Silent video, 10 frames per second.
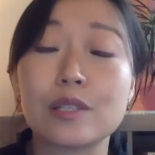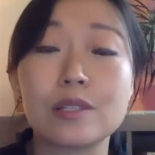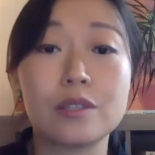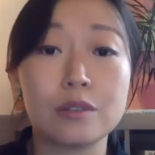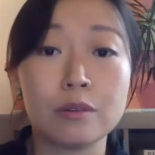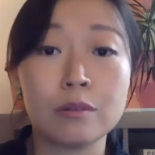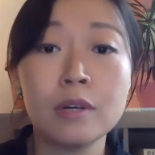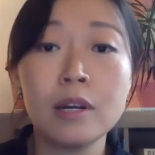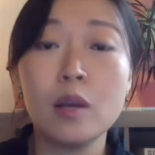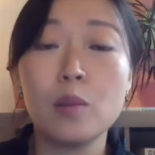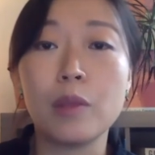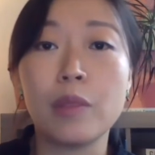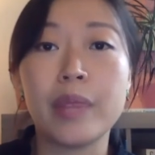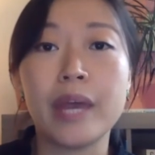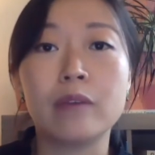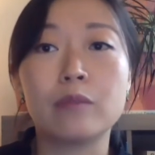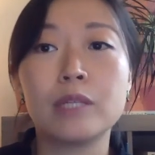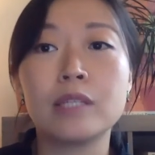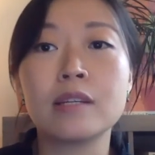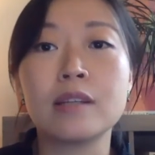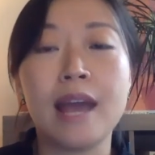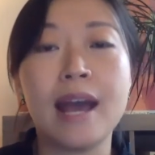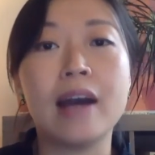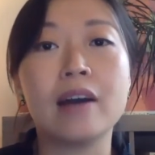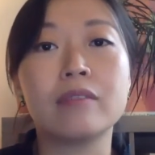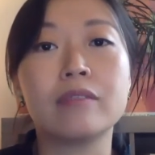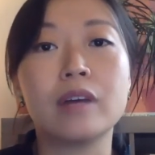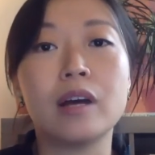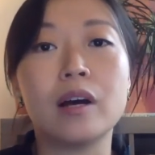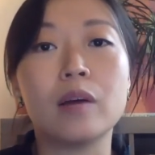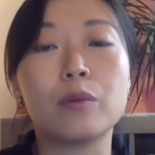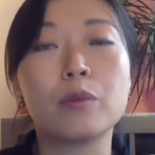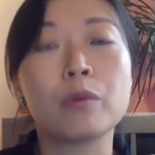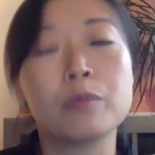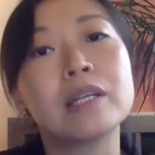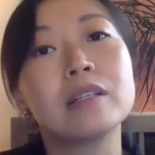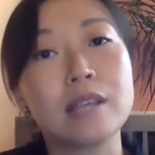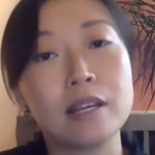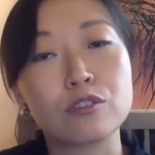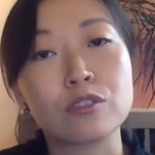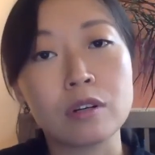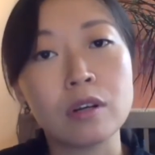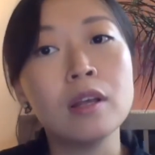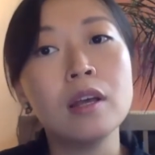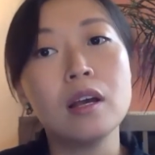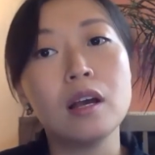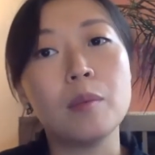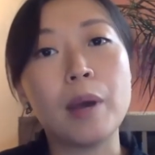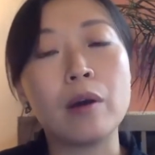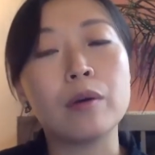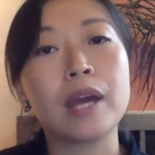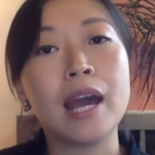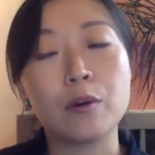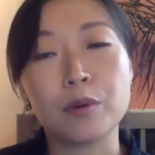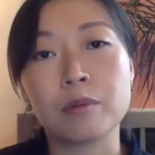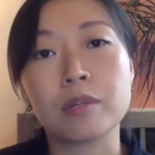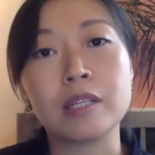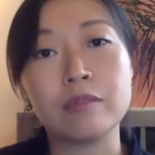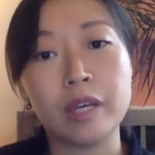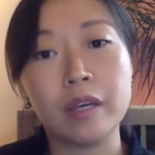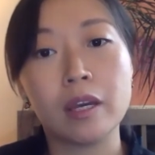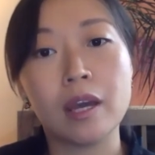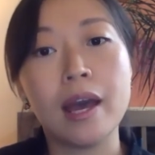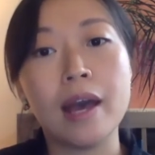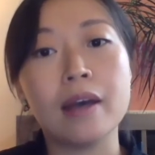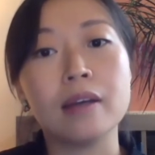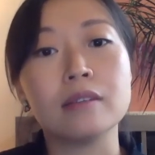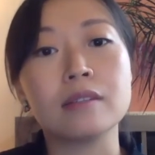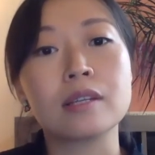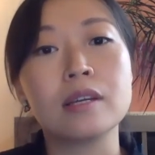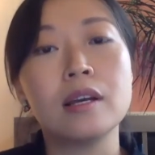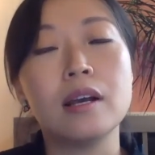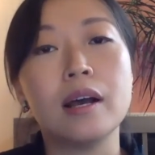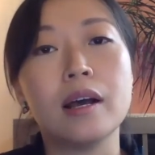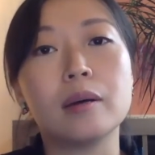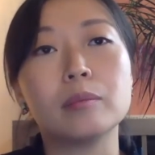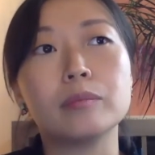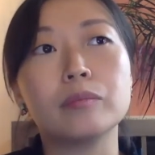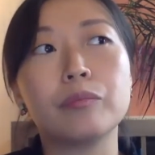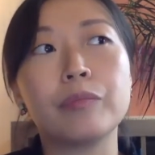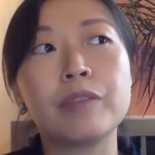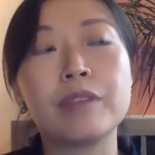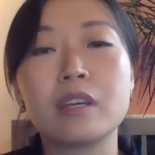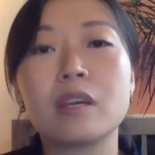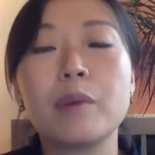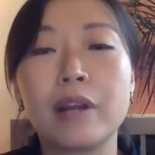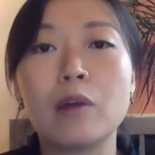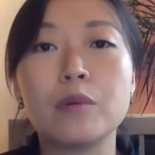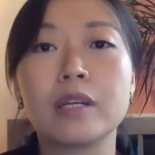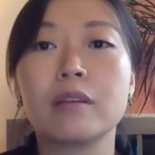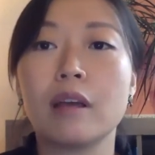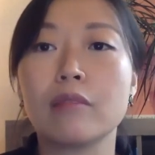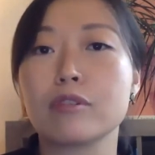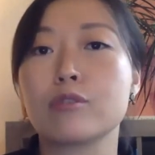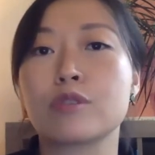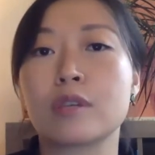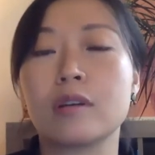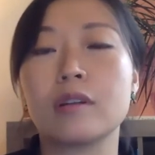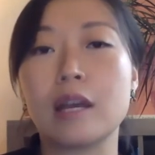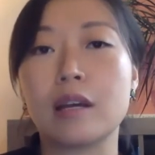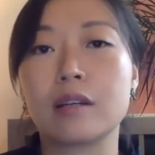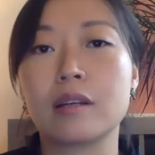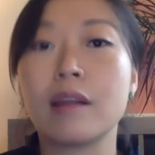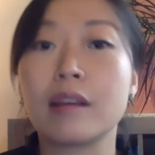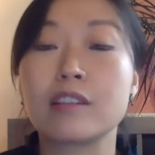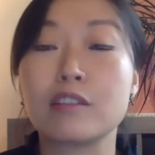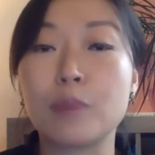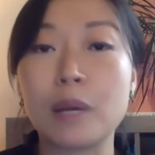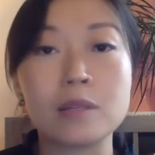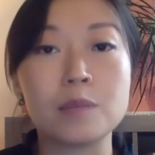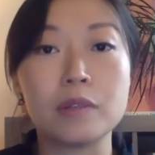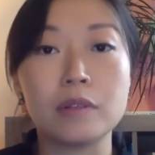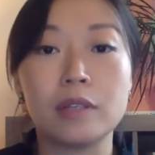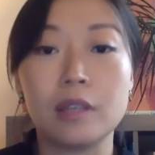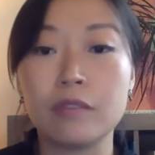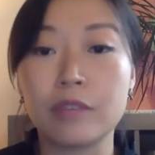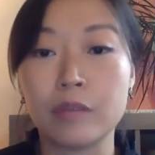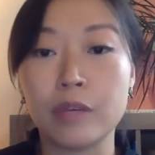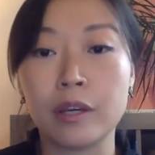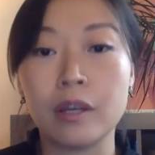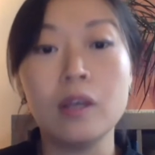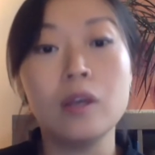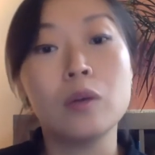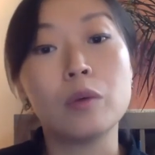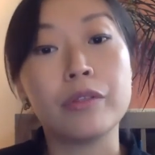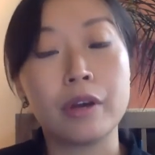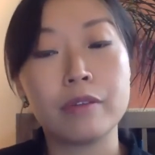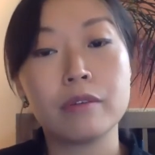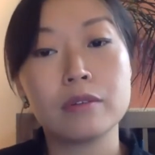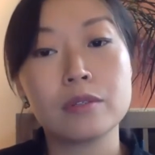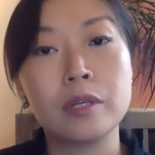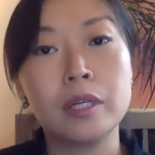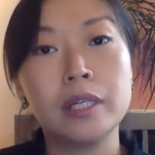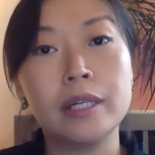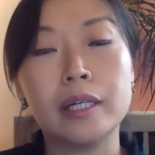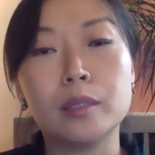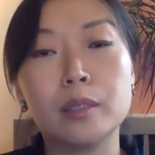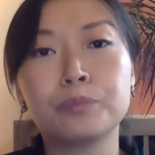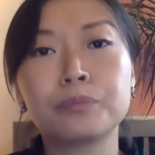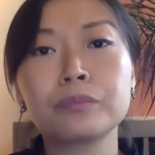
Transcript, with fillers: us to, but that we didn't have, uh, we weren't being intentional about how we were giving and um, thinking about how we could leverage the collect- collective possibility of giving with others. Um,